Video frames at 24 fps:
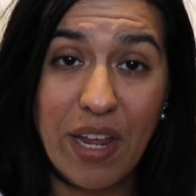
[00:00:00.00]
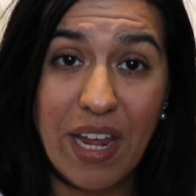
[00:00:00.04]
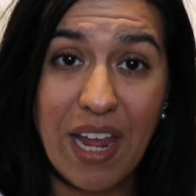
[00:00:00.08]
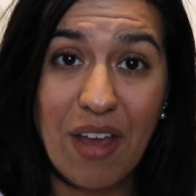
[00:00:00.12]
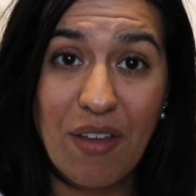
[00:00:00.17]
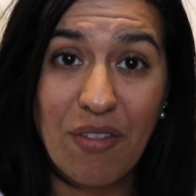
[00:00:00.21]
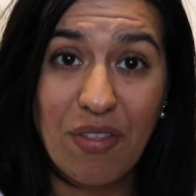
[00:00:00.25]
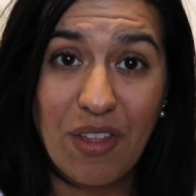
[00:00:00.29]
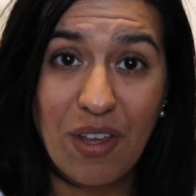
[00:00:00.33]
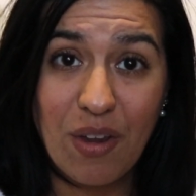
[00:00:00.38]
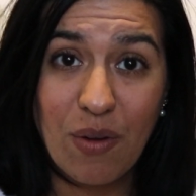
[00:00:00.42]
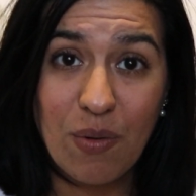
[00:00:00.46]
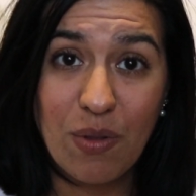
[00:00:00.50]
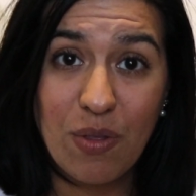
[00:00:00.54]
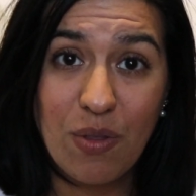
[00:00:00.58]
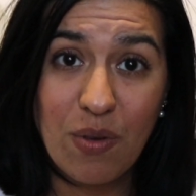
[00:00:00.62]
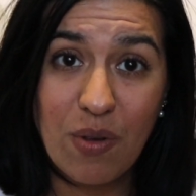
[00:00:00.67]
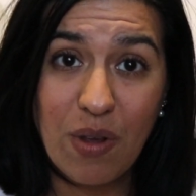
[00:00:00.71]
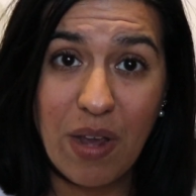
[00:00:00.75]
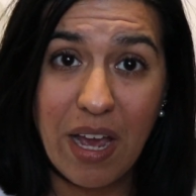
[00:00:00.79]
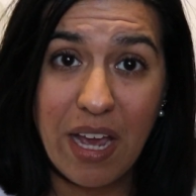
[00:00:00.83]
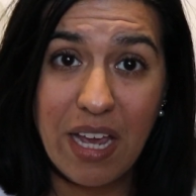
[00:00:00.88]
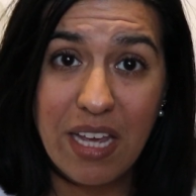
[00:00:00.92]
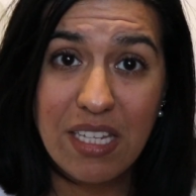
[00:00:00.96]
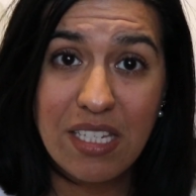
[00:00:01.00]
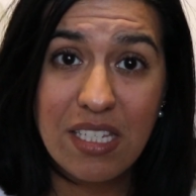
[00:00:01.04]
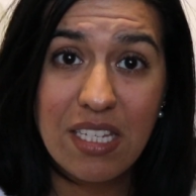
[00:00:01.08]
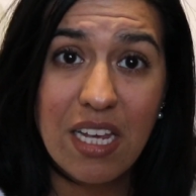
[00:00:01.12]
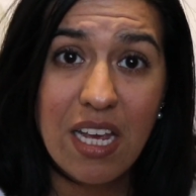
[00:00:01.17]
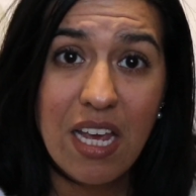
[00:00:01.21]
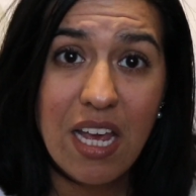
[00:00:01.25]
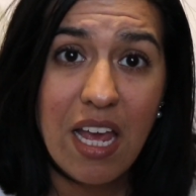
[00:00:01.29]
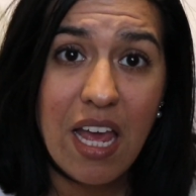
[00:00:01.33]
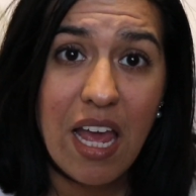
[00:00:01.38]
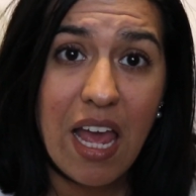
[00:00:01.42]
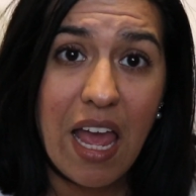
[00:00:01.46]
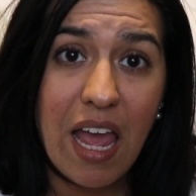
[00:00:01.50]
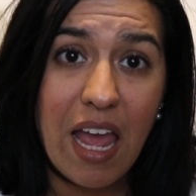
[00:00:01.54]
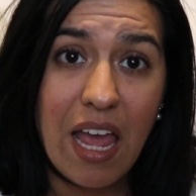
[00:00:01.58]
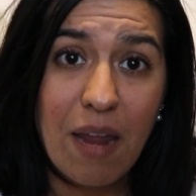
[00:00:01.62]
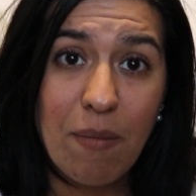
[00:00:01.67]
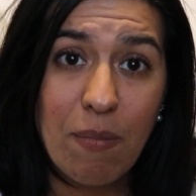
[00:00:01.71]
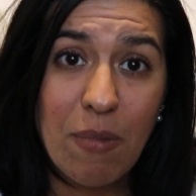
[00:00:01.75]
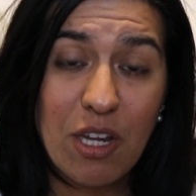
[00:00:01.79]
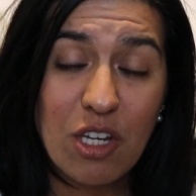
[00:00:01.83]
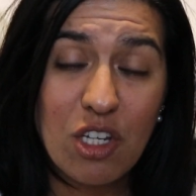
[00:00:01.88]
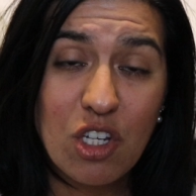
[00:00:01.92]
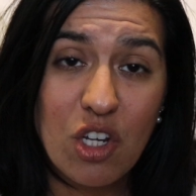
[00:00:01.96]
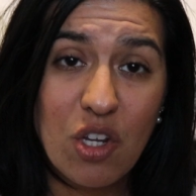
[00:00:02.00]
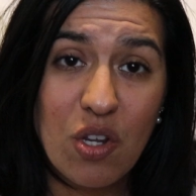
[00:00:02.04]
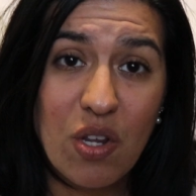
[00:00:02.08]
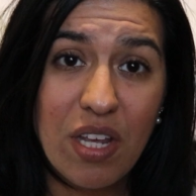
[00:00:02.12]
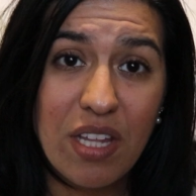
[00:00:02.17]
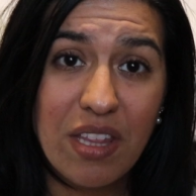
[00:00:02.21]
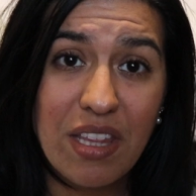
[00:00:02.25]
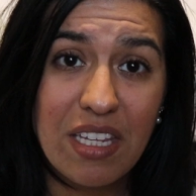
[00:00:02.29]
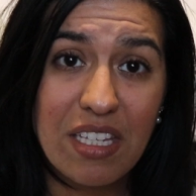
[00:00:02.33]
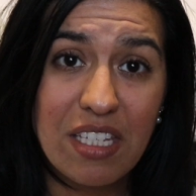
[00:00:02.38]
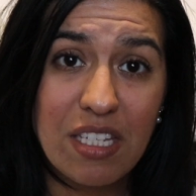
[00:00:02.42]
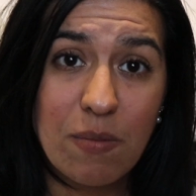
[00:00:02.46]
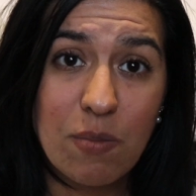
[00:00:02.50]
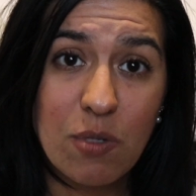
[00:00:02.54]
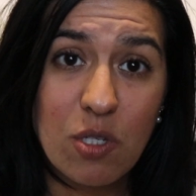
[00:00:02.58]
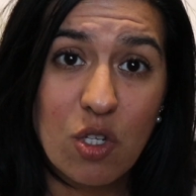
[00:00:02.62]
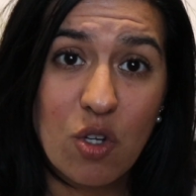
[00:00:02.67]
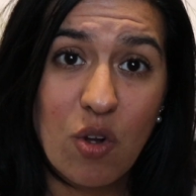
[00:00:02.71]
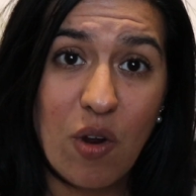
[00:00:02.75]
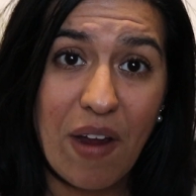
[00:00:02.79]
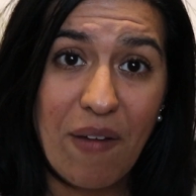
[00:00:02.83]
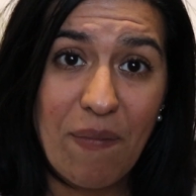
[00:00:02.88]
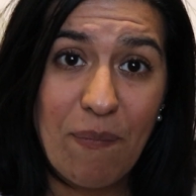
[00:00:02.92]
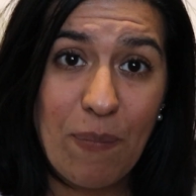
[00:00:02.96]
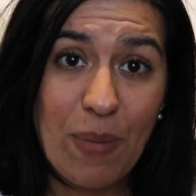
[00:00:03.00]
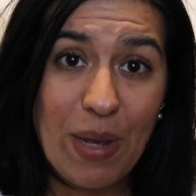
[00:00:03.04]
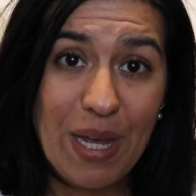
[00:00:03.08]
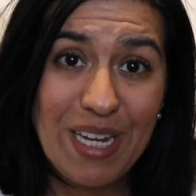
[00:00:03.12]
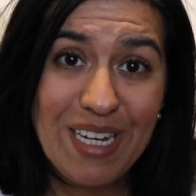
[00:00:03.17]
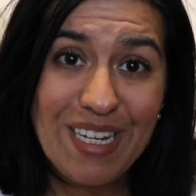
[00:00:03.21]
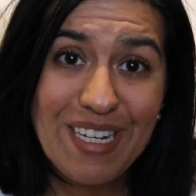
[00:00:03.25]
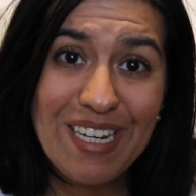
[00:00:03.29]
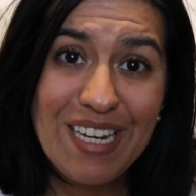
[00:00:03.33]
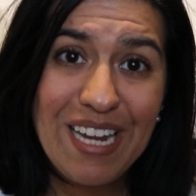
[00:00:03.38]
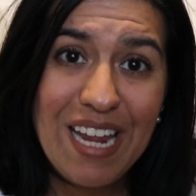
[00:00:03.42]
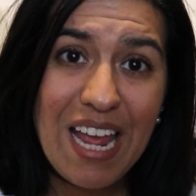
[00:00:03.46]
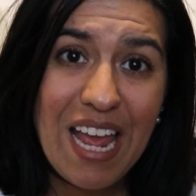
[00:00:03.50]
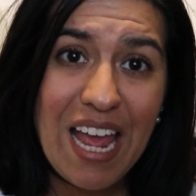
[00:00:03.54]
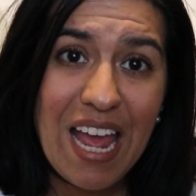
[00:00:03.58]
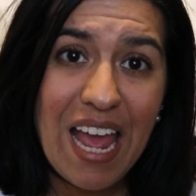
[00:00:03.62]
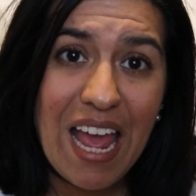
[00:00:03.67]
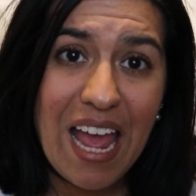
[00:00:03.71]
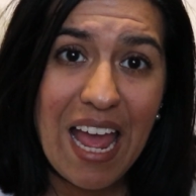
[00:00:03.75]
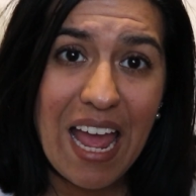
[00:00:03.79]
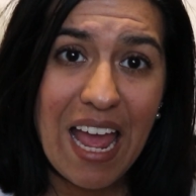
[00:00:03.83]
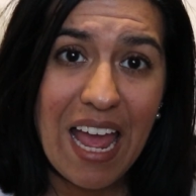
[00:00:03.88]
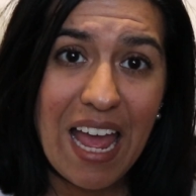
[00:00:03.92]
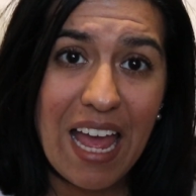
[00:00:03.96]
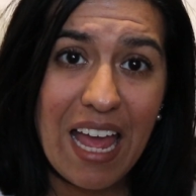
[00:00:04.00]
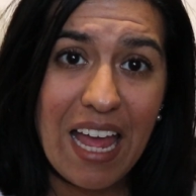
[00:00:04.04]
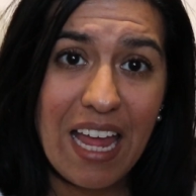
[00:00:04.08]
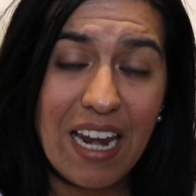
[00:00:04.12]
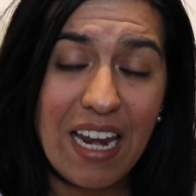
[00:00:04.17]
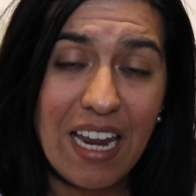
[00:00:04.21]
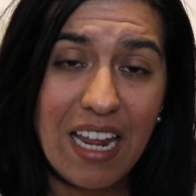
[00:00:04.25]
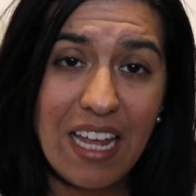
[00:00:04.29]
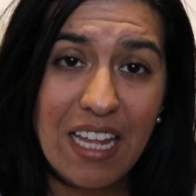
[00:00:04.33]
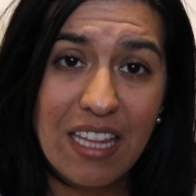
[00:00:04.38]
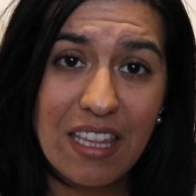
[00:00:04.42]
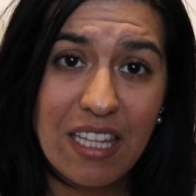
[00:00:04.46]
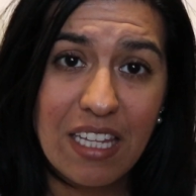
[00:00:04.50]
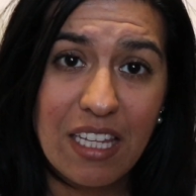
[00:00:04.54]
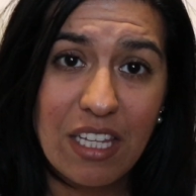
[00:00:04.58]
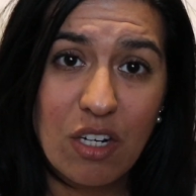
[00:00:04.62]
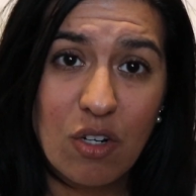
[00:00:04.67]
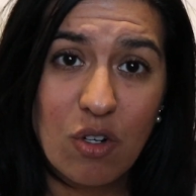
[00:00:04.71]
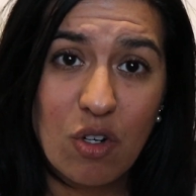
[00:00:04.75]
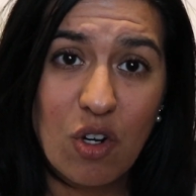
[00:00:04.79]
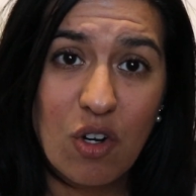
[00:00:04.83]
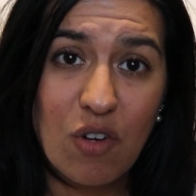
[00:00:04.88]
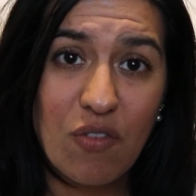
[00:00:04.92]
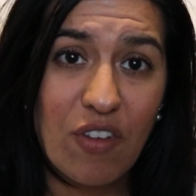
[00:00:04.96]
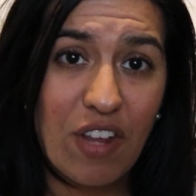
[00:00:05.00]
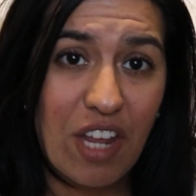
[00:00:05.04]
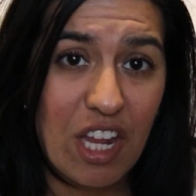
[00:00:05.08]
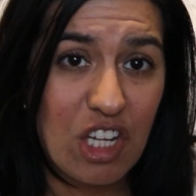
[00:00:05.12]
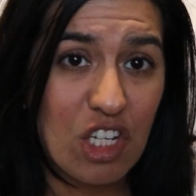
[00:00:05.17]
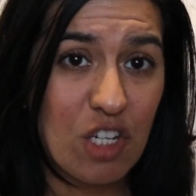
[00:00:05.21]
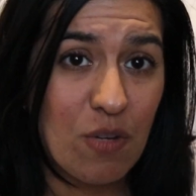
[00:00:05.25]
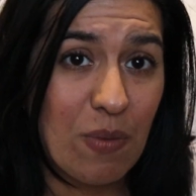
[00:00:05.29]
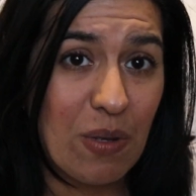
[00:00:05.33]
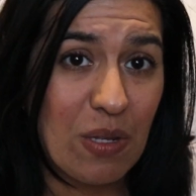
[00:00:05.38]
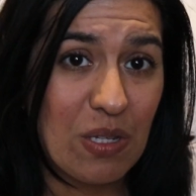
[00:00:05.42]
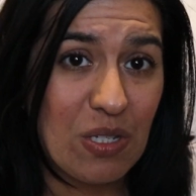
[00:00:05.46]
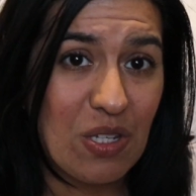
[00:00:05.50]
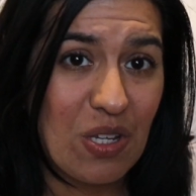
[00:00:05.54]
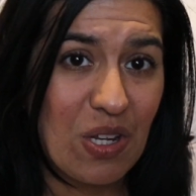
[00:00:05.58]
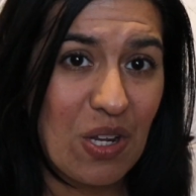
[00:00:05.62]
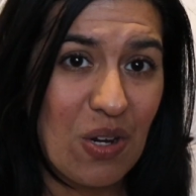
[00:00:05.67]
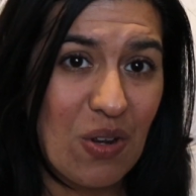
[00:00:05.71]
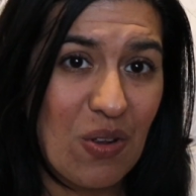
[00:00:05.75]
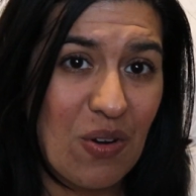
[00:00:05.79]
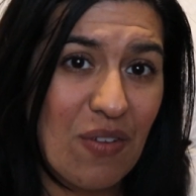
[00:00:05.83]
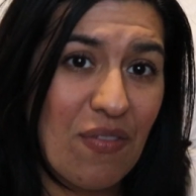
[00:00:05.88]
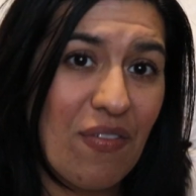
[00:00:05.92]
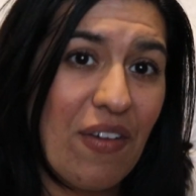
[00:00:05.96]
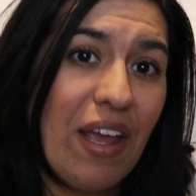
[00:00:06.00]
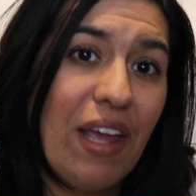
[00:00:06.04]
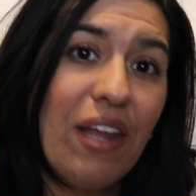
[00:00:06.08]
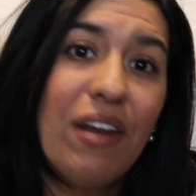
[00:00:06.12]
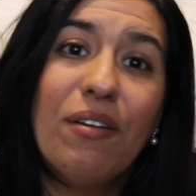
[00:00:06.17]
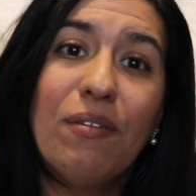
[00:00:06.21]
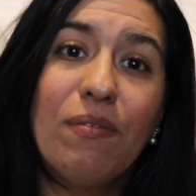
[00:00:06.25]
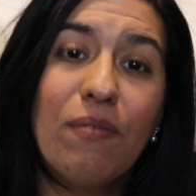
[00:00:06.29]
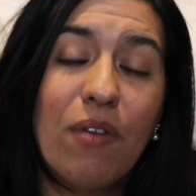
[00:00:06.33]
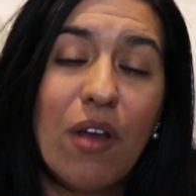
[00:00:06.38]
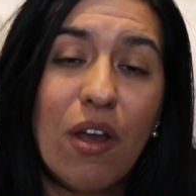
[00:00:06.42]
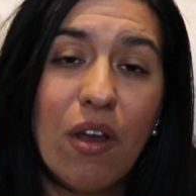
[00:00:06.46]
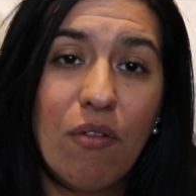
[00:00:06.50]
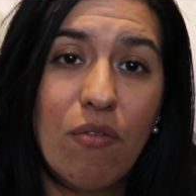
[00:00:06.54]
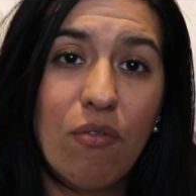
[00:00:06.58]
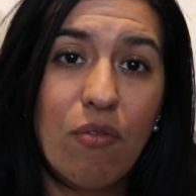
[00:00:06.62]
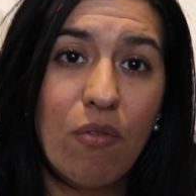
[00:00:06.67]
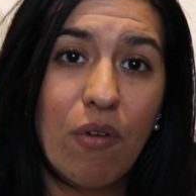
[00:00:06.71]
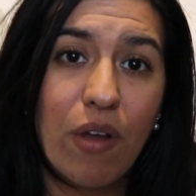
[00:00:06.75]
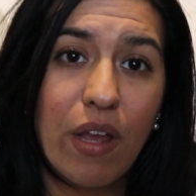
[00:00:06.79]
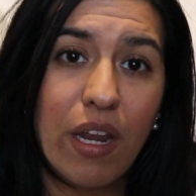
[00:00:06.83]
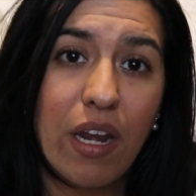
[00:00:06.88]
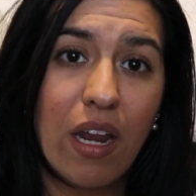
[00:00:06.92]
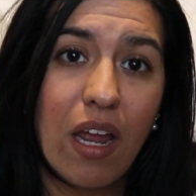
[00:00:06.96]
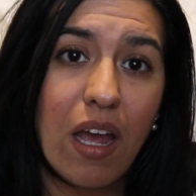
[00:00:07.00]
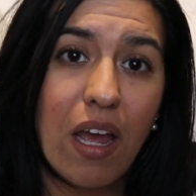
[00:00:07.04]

out there with you guys. And make sure you hit that subscribe button and hit the little notification bell so you get notified of when